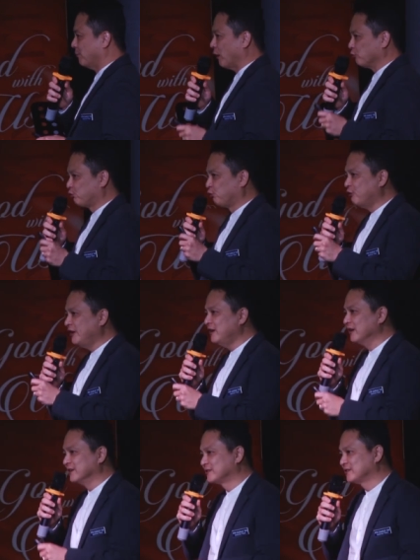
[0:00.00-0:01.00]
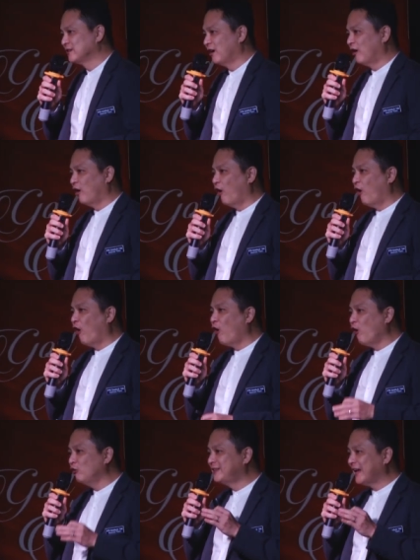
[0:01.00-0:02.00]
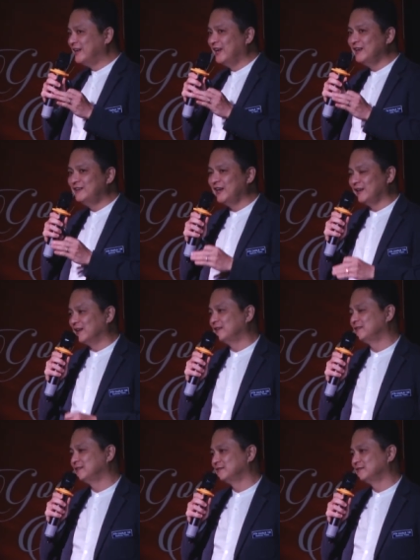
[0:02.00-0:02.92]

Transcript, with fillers: about three years, all that he did,